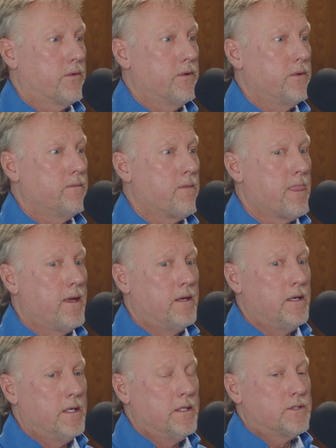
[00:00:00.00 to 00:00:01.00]
through.
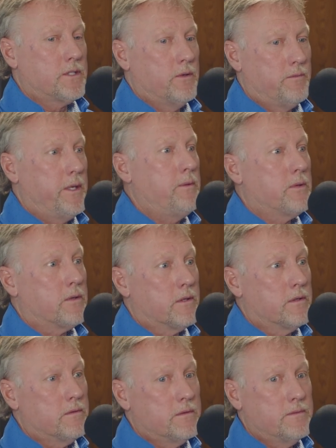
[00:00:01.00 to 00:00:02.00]
So if people
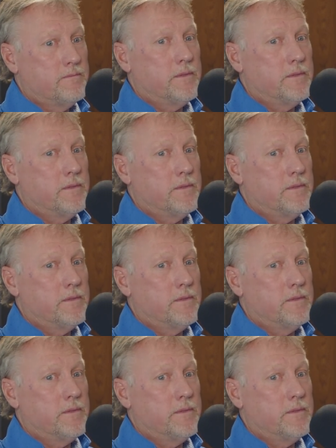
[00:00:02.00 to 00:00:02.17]
are